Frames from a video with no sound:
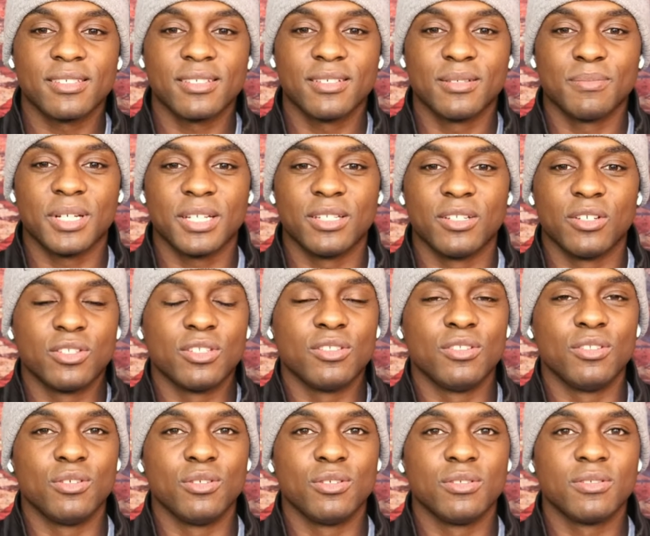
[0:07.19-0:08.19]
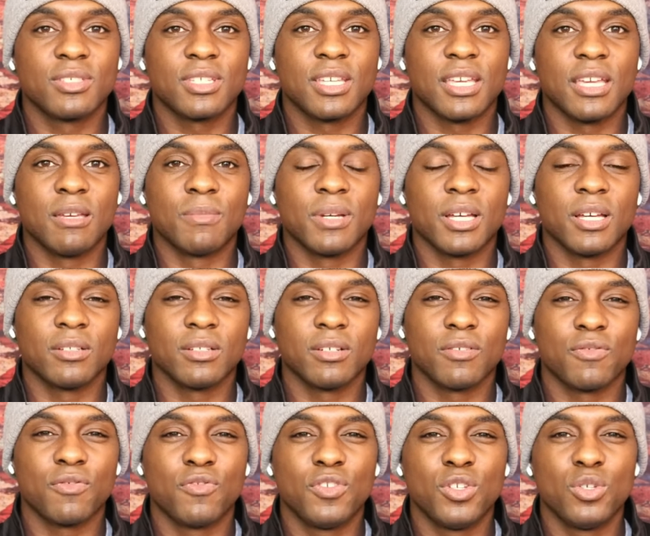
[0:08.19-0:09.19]
Um, I know the news came out
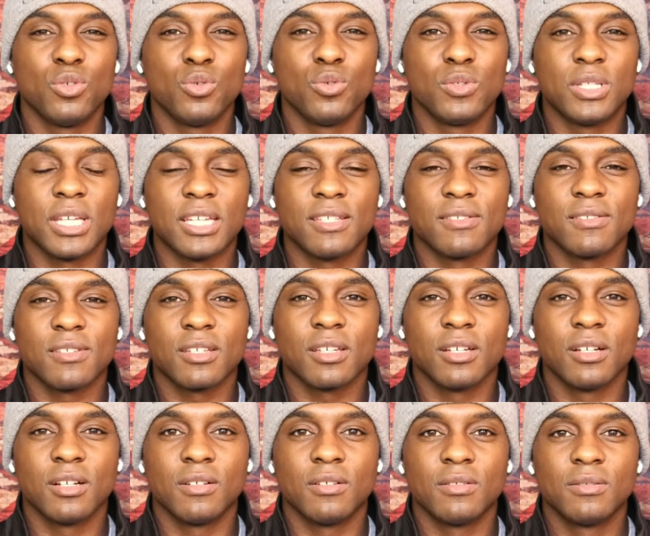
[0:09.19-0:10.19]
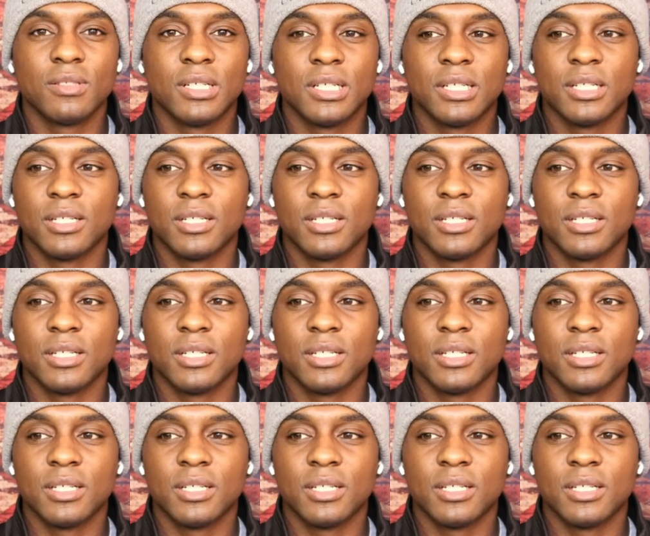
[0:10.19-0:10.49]
a few days ago.